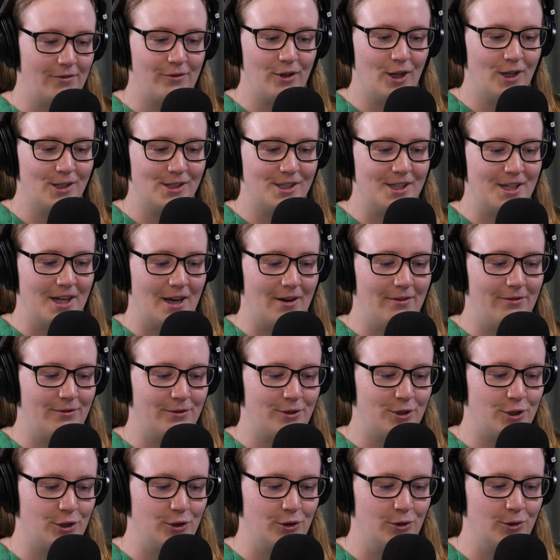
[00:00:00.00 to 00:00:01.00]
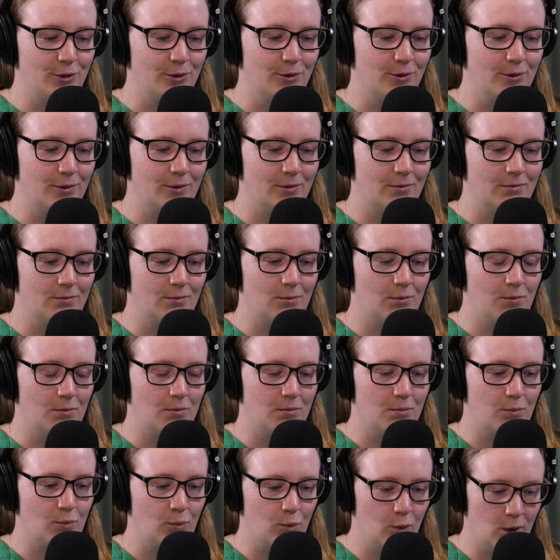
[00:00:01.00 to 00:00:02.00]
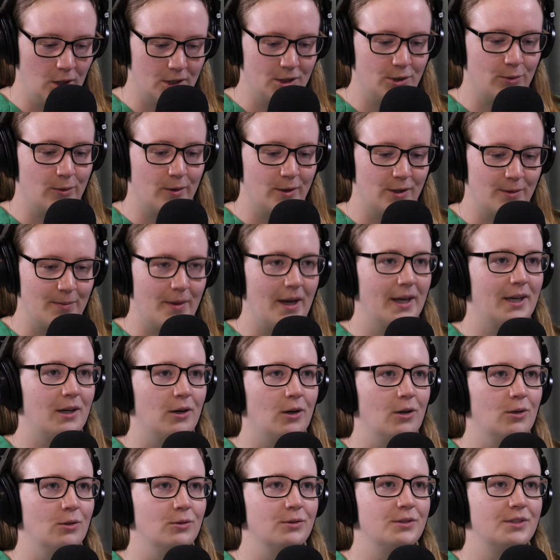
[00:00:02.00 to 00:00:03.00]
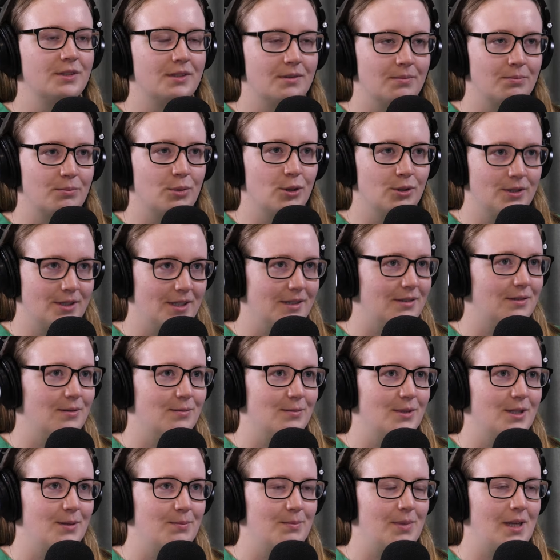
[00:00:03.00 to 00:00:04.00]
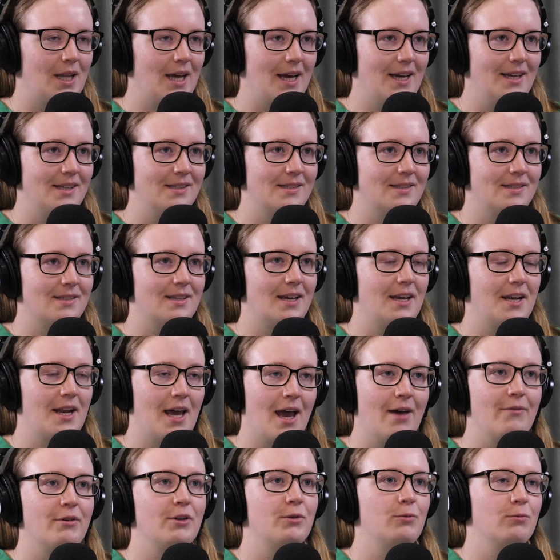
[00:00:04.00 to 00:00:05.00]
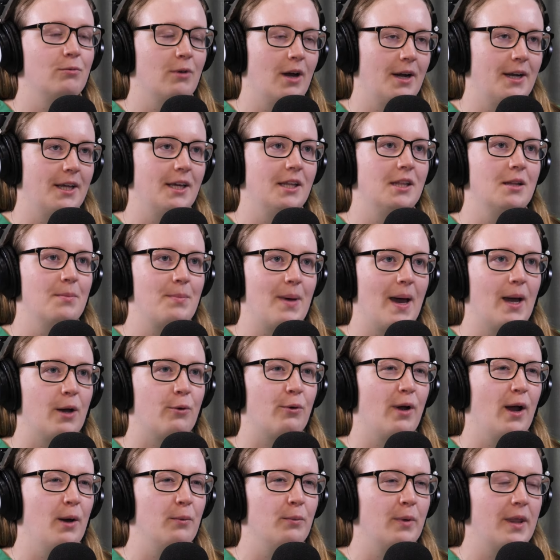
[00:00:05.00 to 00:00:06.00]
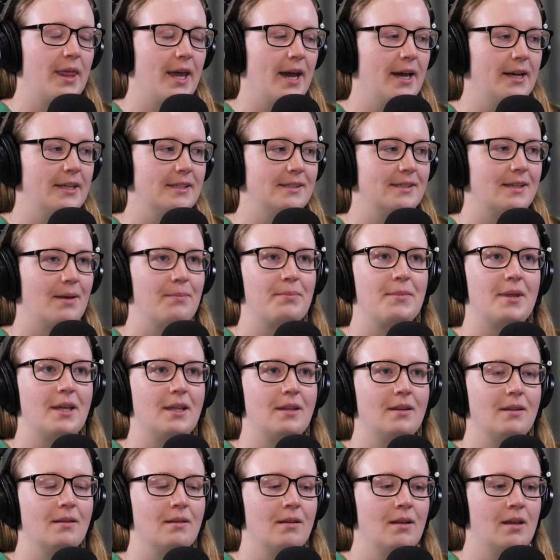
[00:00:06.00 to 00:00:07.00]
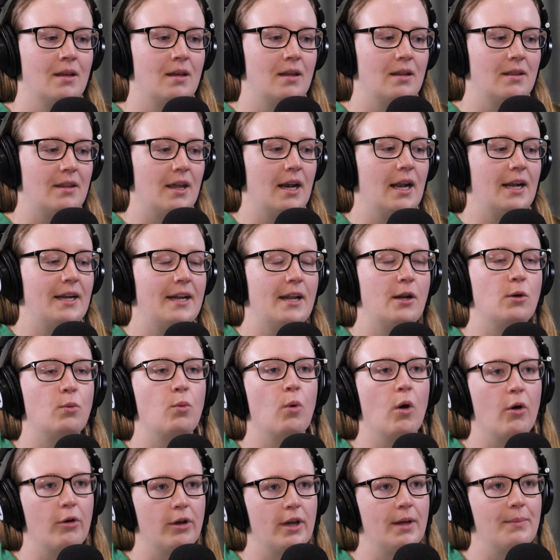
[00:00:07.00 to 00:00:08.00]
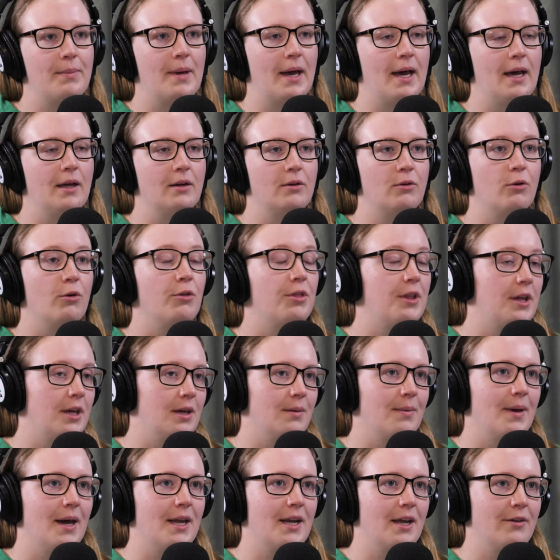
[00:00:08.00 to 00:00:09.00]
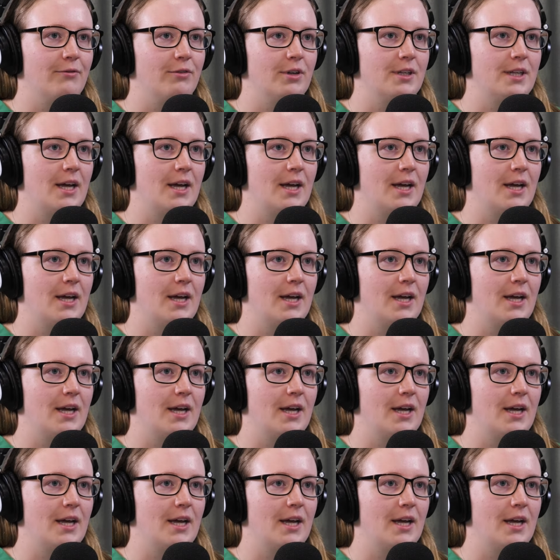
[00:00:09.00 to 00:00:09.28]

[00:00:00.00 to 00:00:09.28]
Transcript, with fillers: I've learned enough to work towards my goals, put systems in place, and have it running in the background without it something that I need to worry about or think about